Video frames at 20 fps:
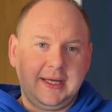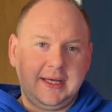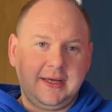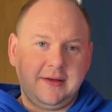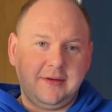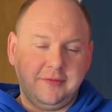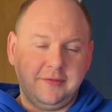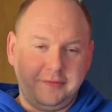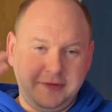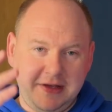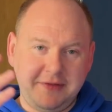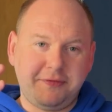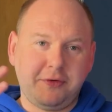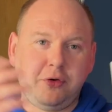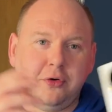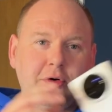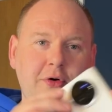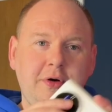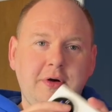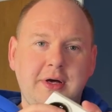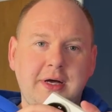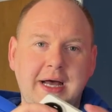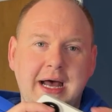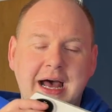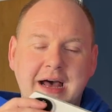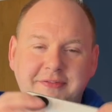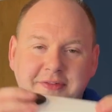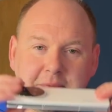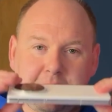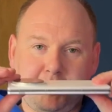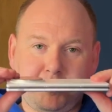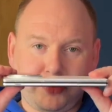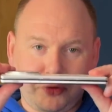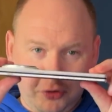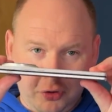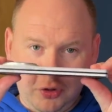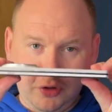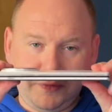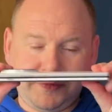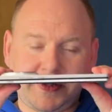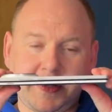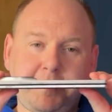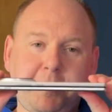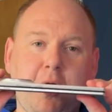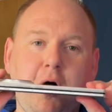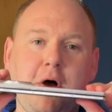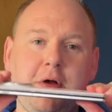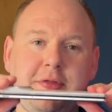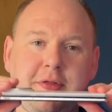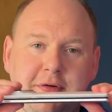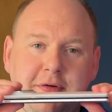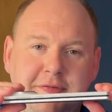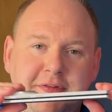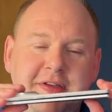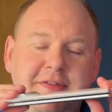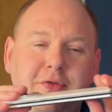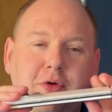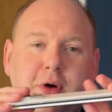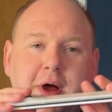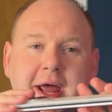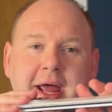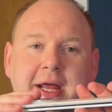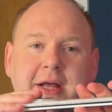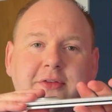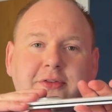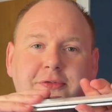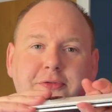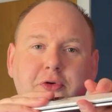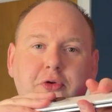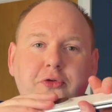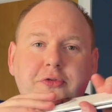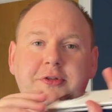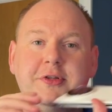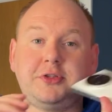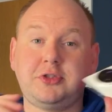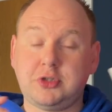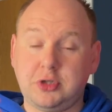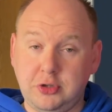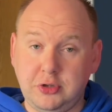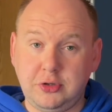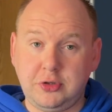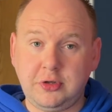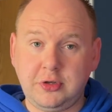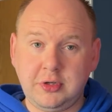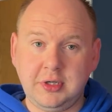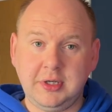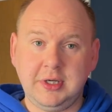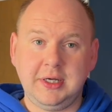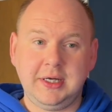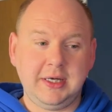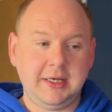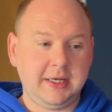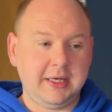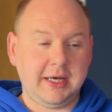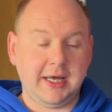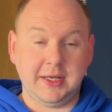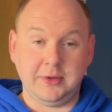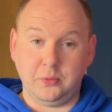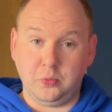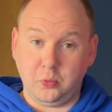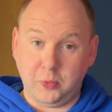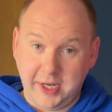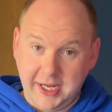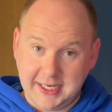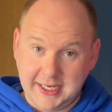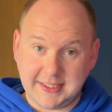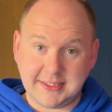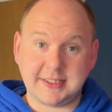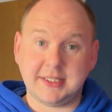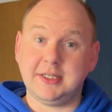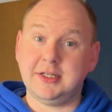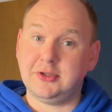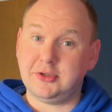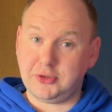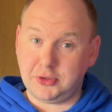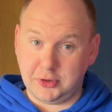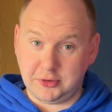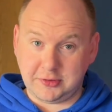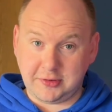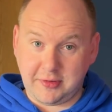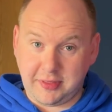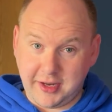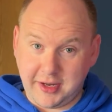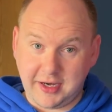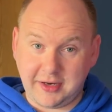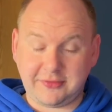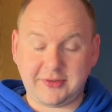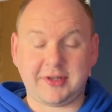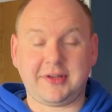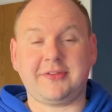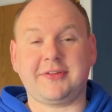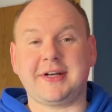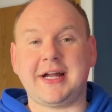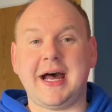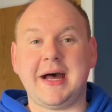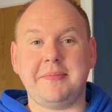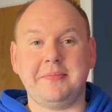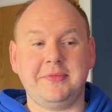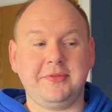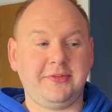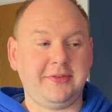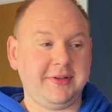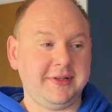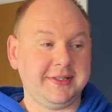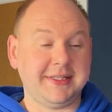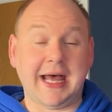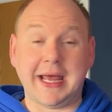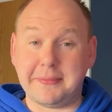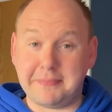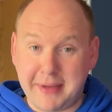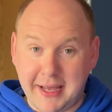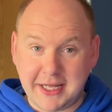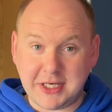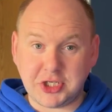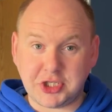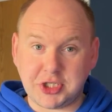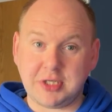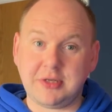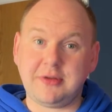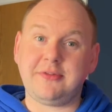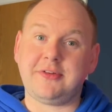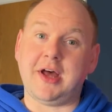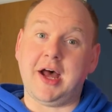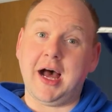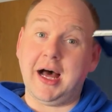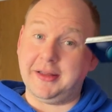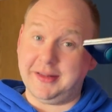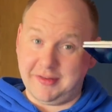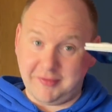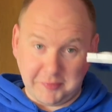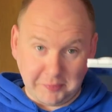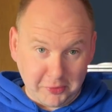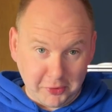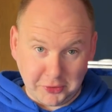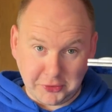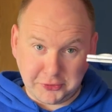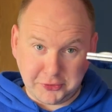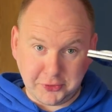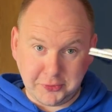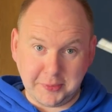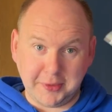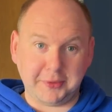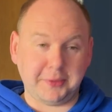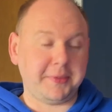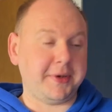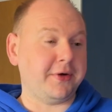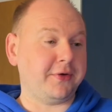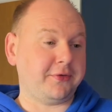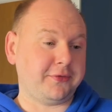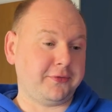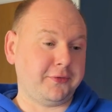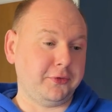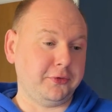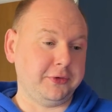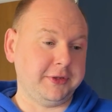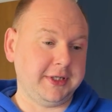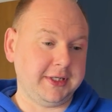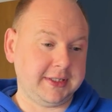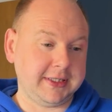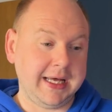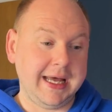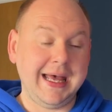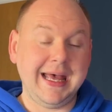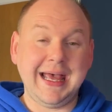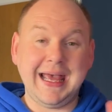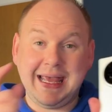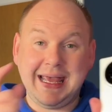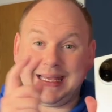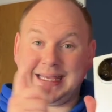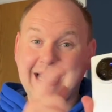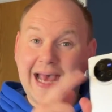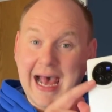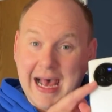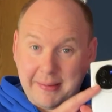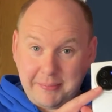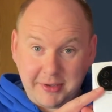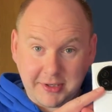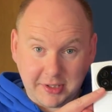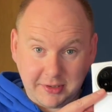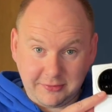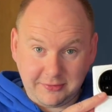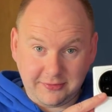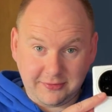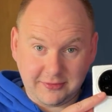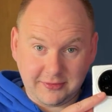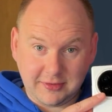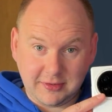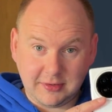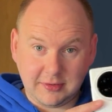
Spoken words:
Vivo have improved upon their Vivo X Fold 2 in weight, 236 grams, dimensions, 11.2mm folded, cameras,